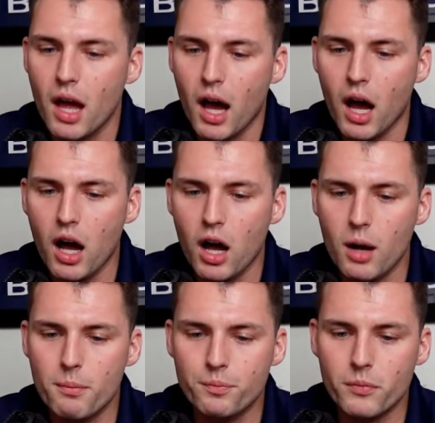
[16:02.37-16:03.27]

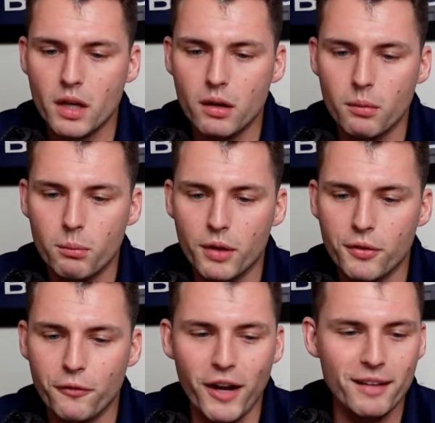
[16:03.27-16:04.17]
Um,
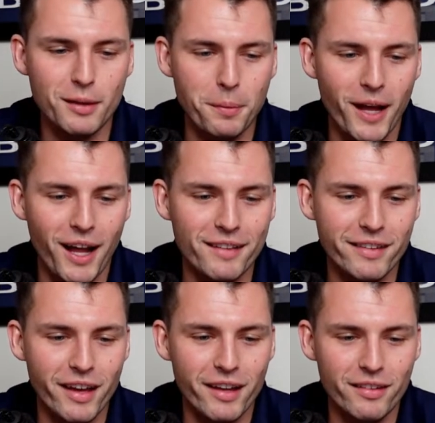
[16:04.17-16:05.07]
Mister Fancy Pants, is